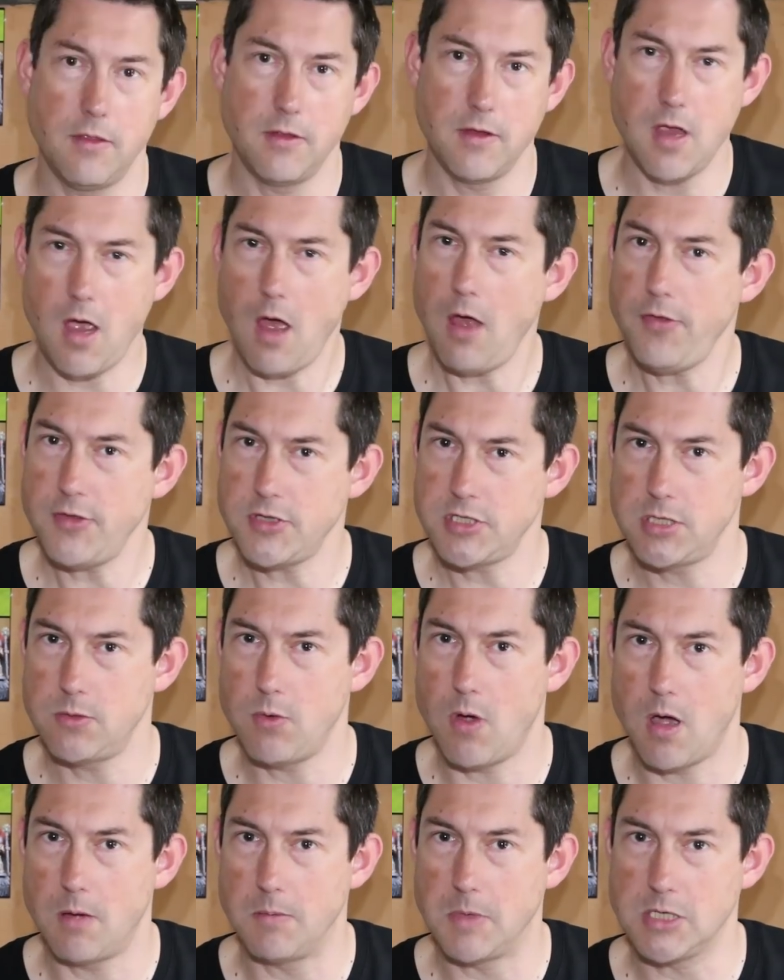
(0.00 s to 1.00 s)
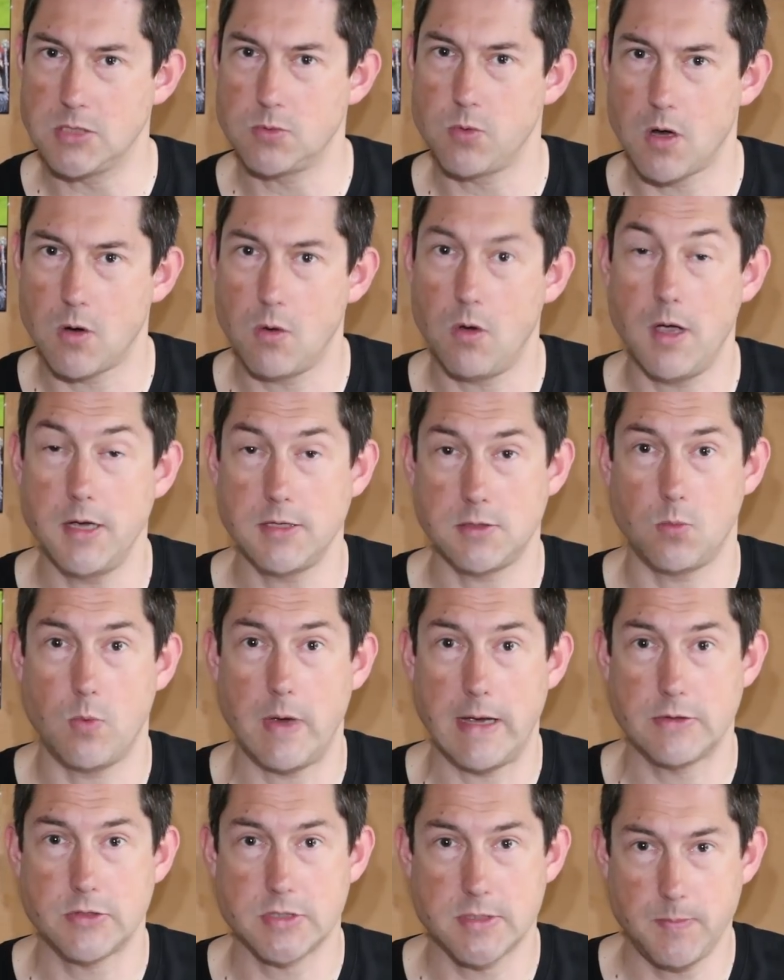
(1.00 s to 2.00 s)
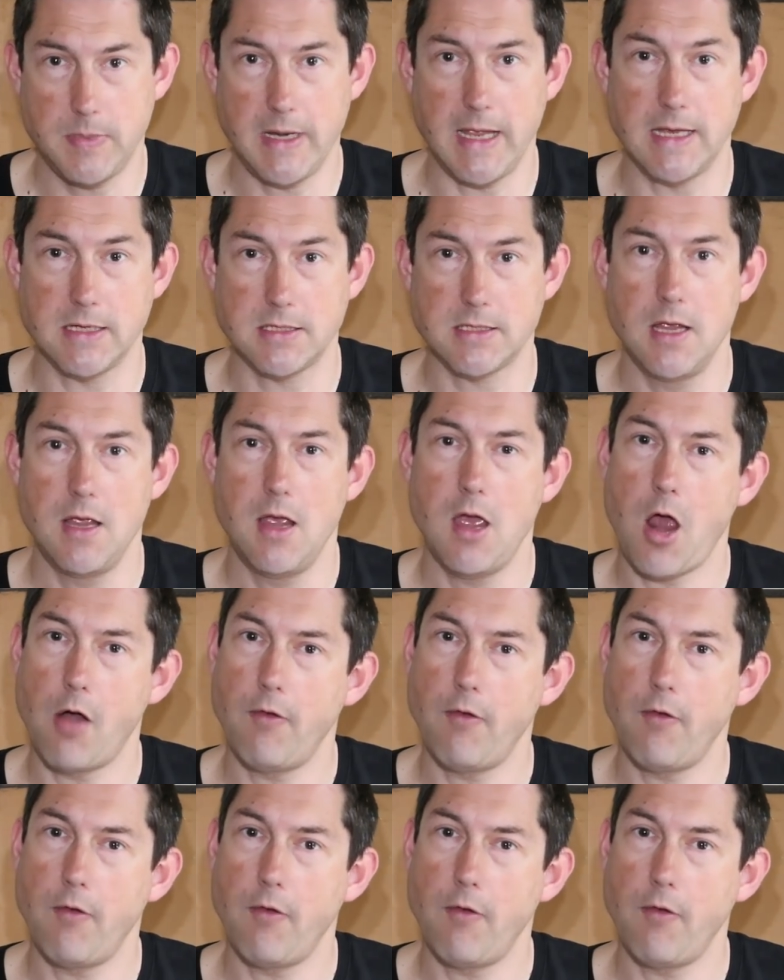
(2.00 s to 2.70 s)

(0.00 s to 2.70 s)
The other two armies were quite well split,